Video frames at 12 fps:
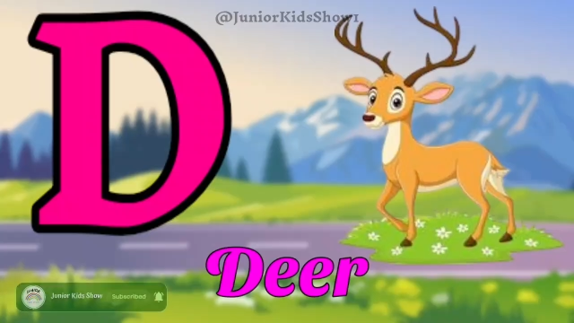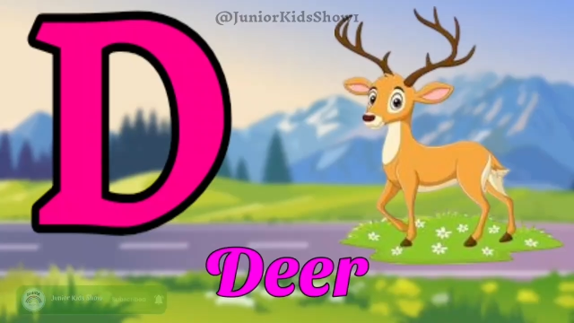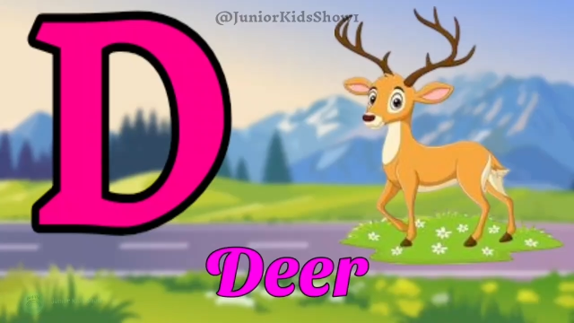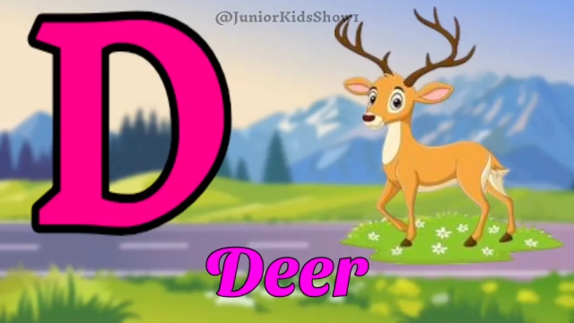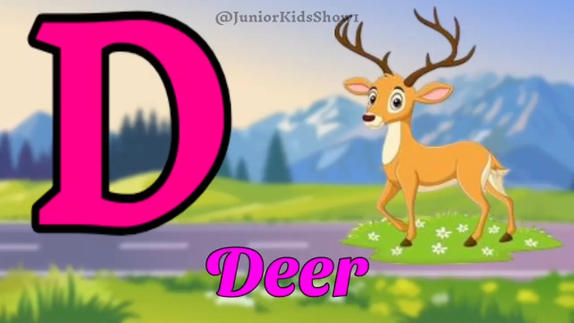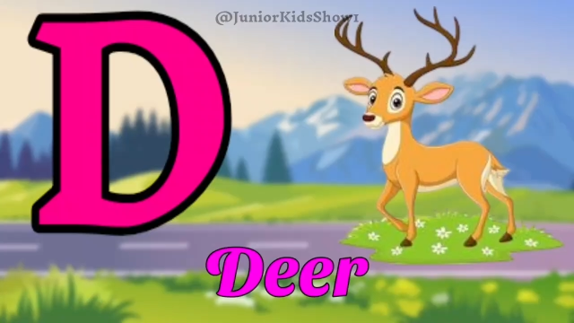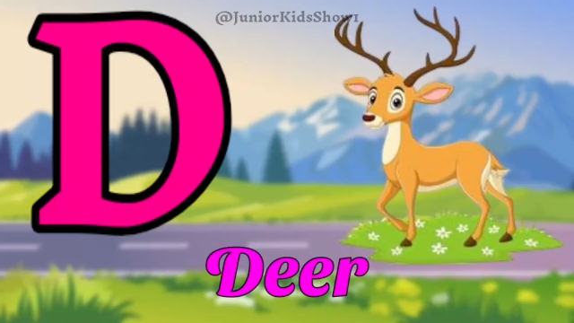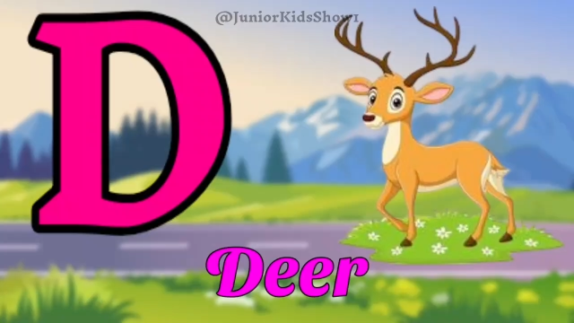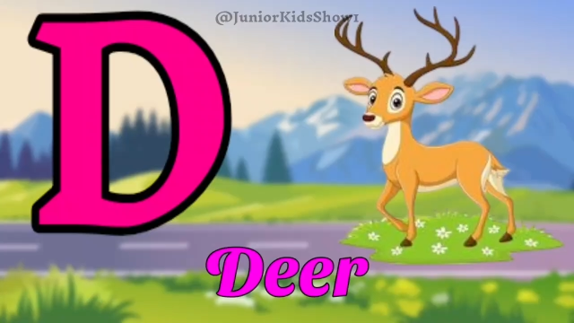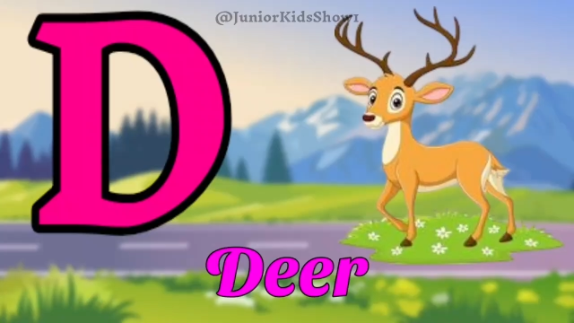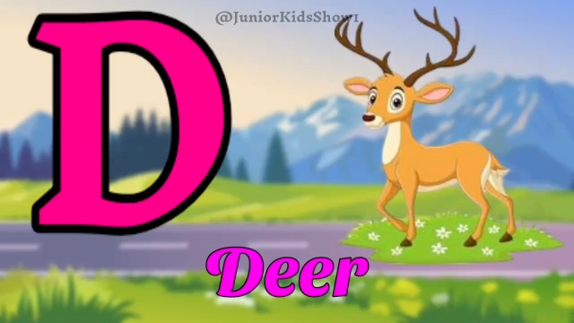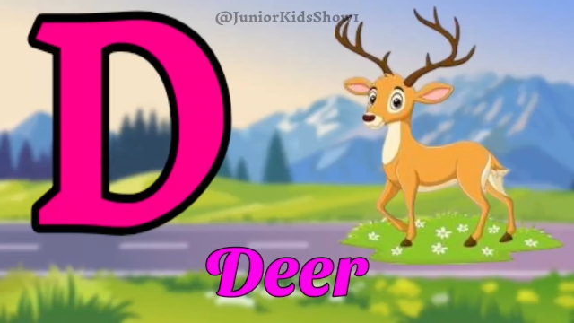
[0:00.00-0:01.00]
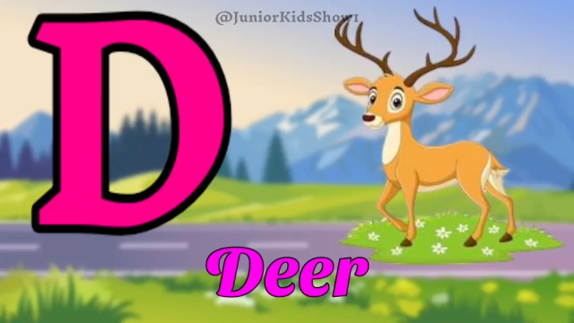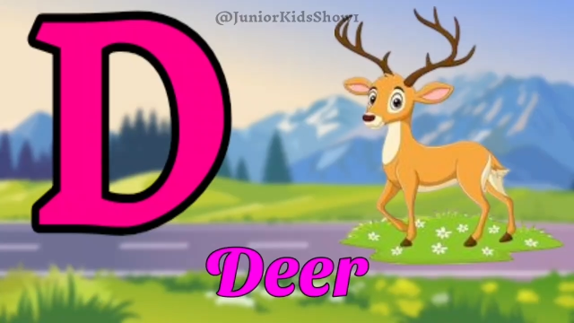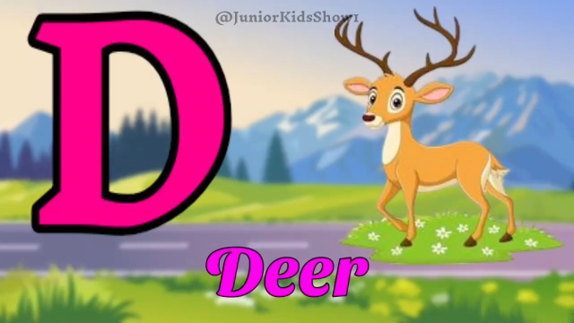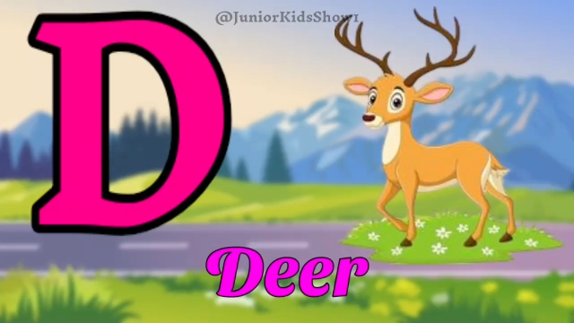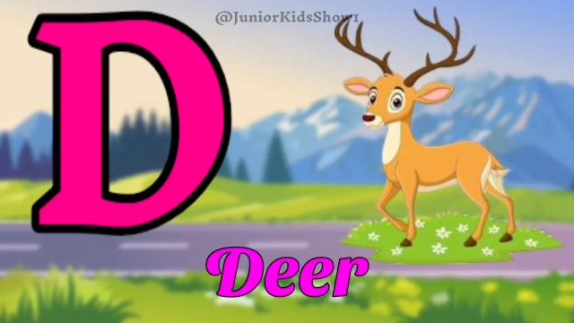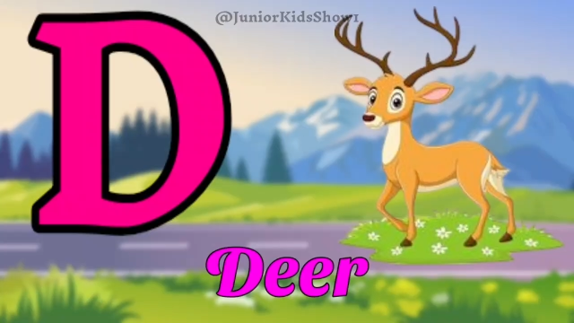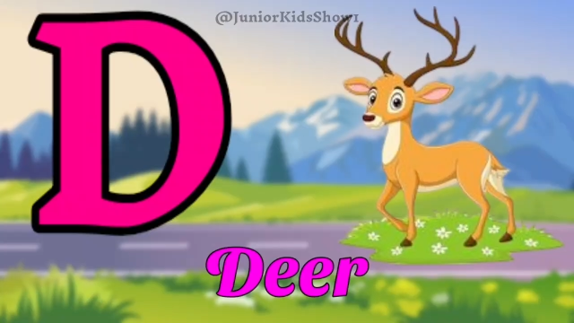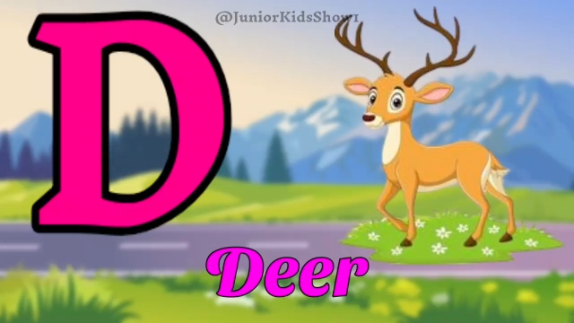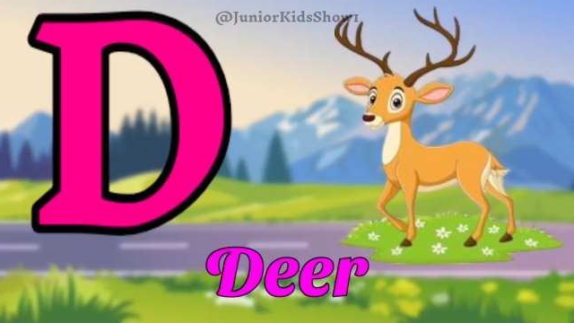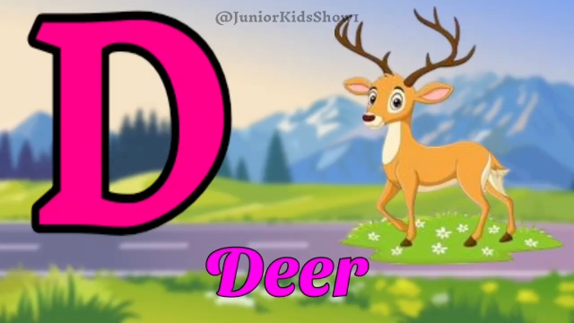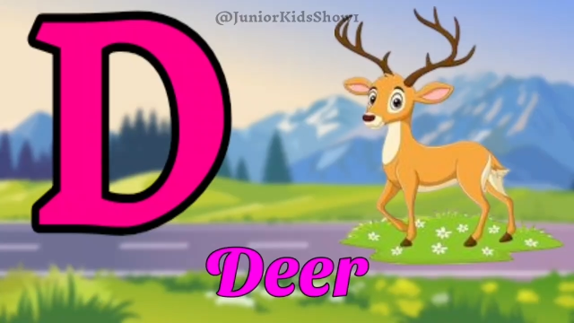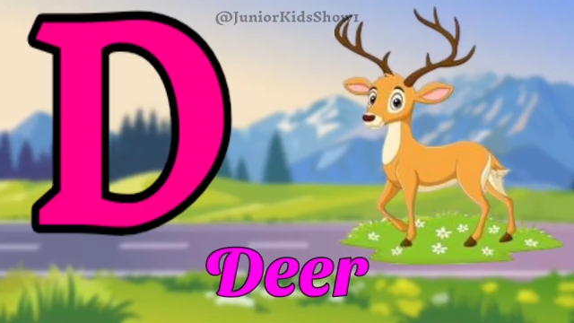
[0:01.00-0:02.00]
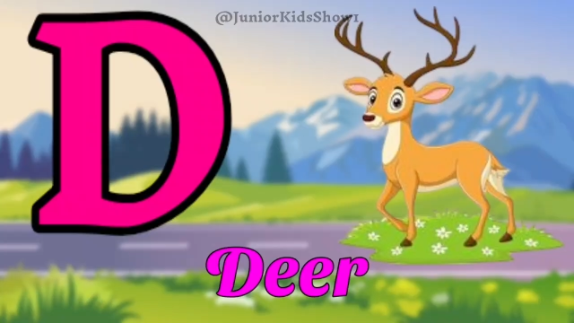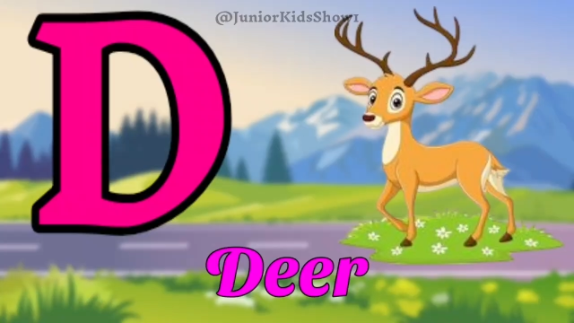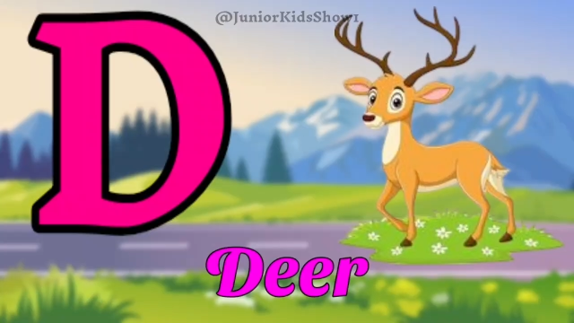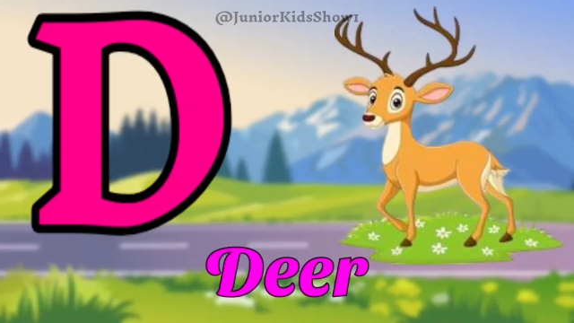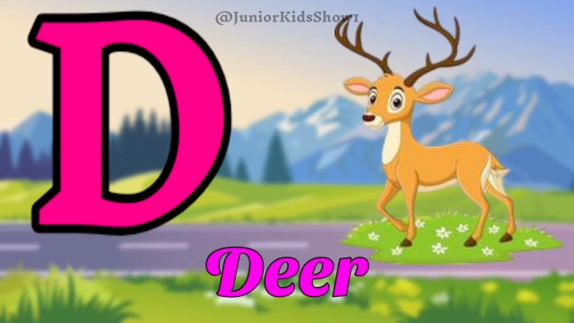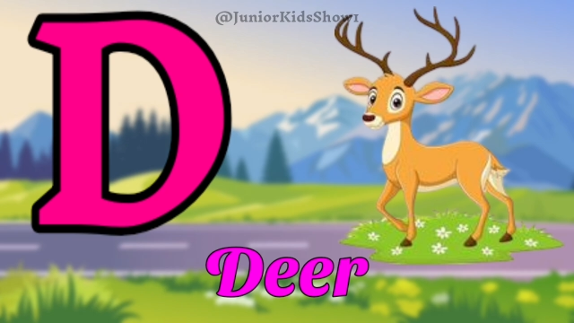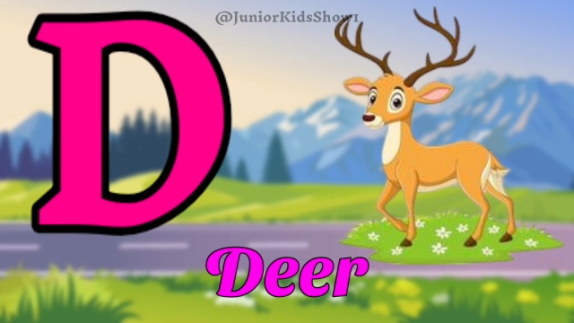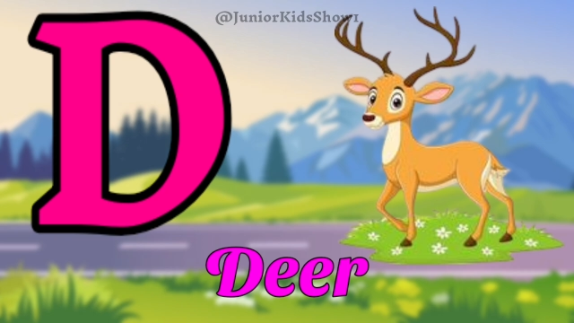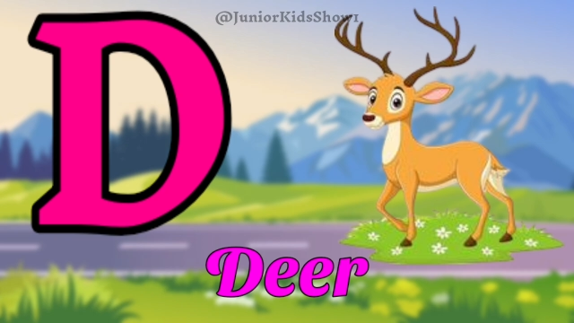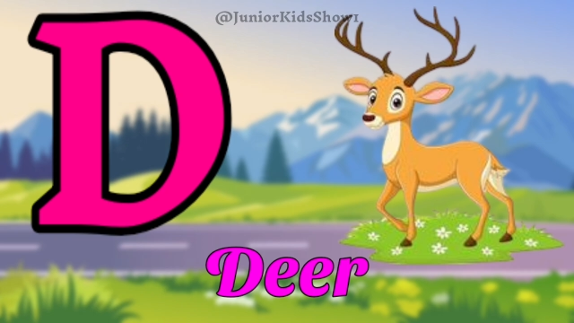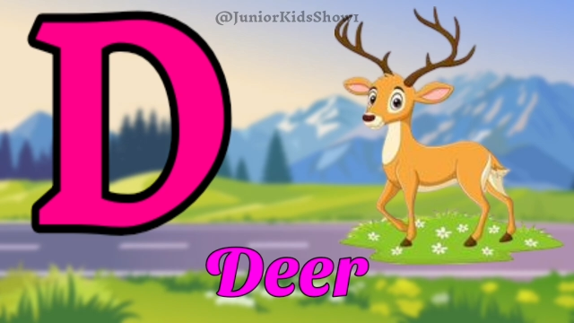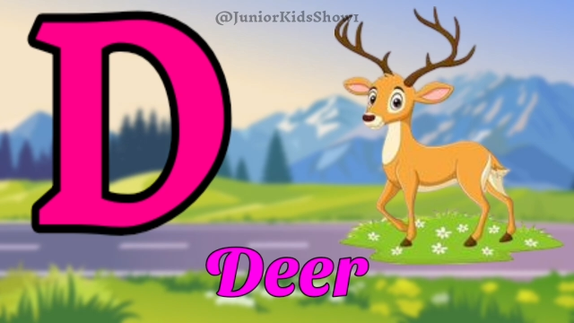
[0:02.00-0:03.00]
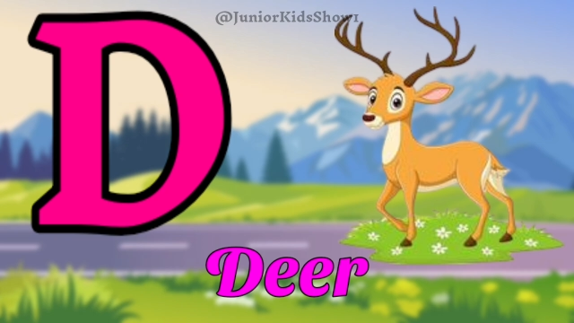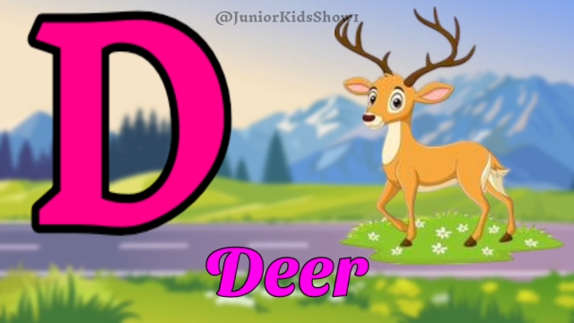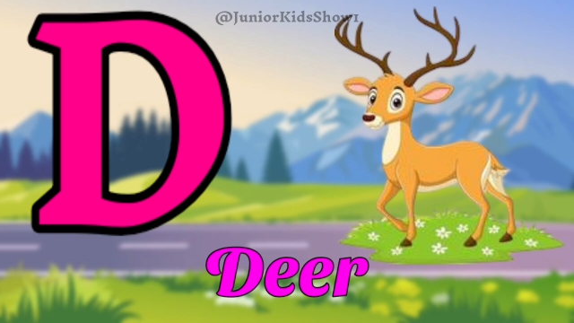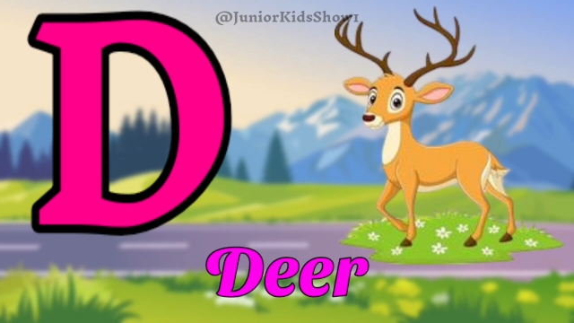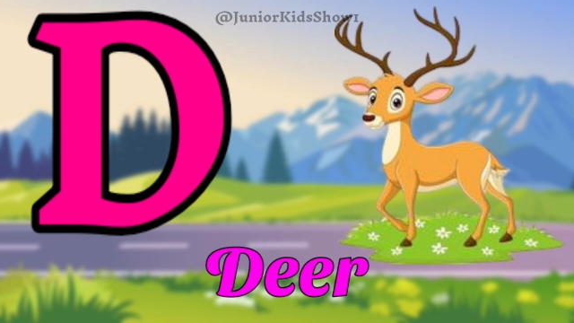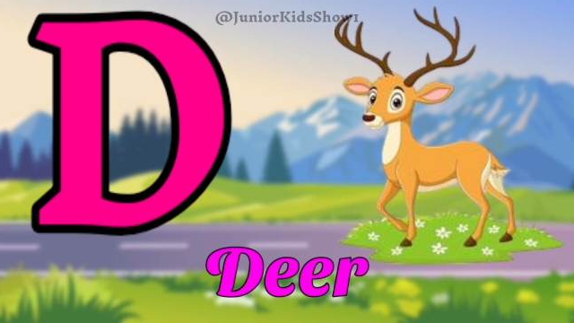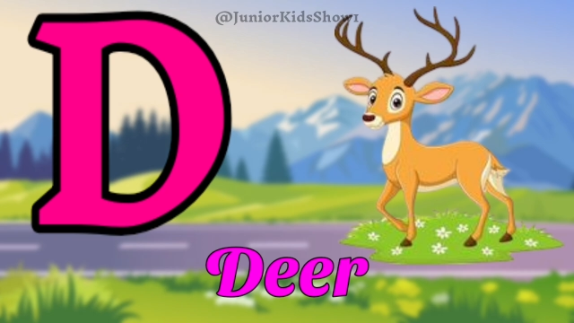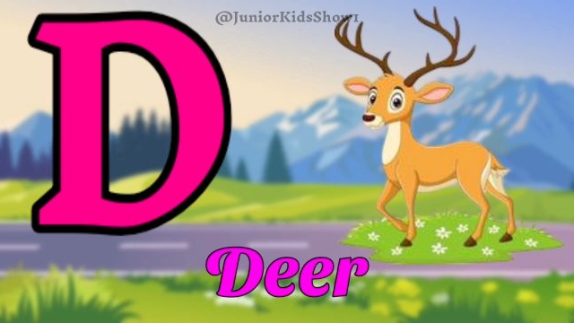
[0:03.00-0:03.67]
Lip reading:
Nobody's mouth can be seen.